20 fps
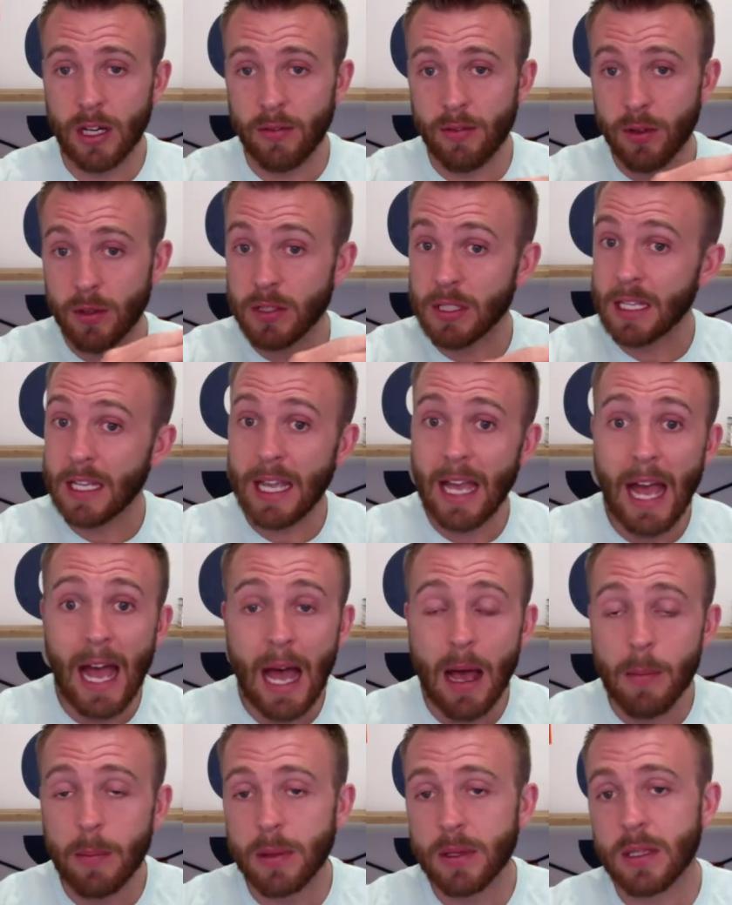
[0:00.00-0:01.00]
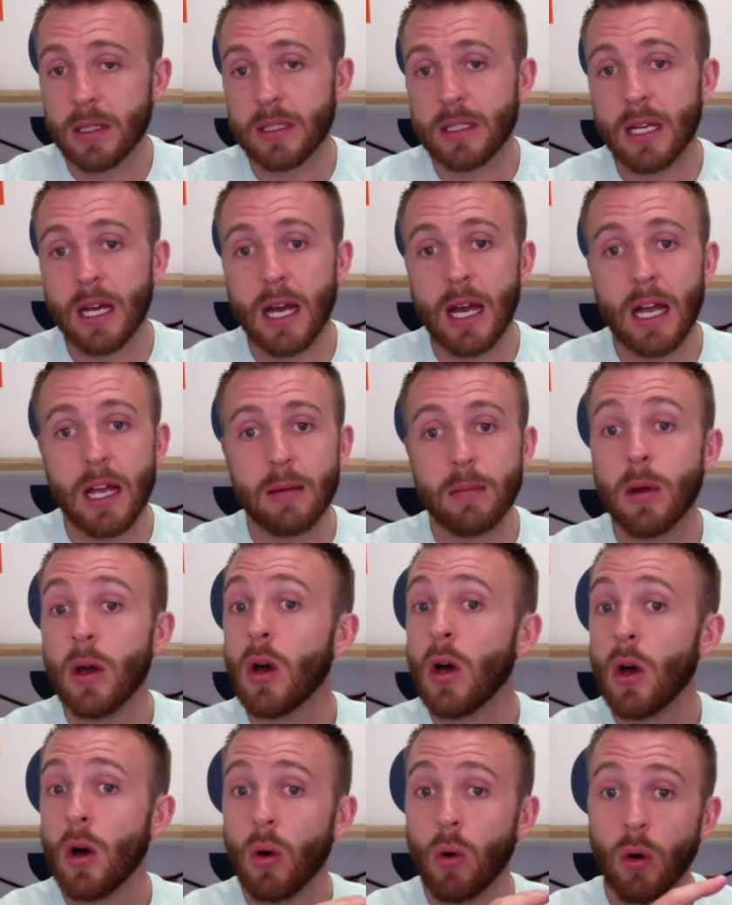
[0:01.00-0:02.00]
if there's a gap in the time
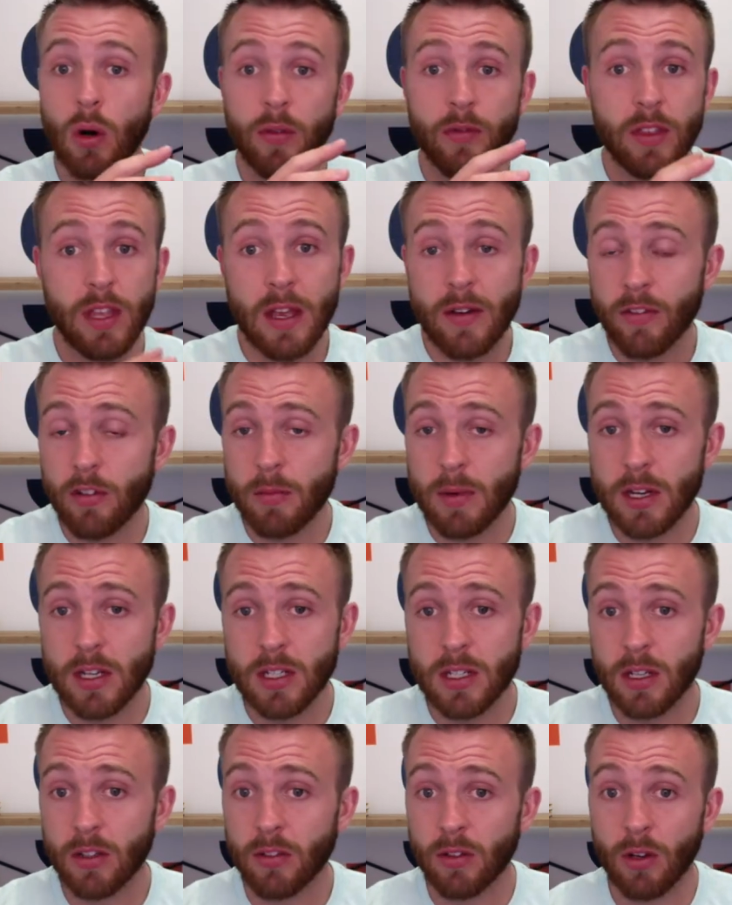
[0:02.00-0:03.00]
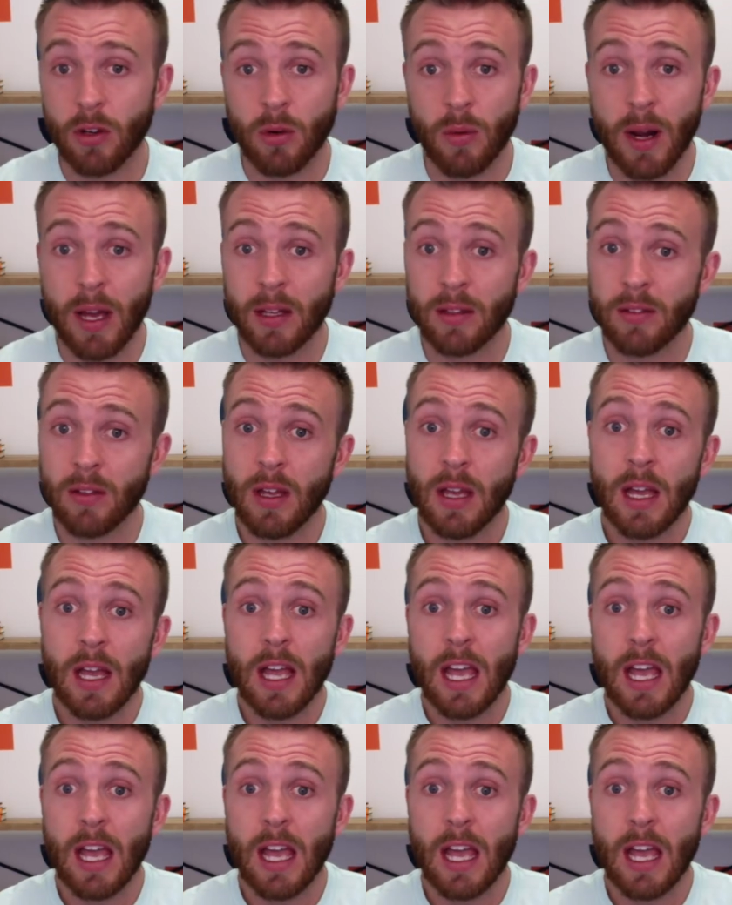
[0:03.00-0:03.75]
or if the information isn't correct,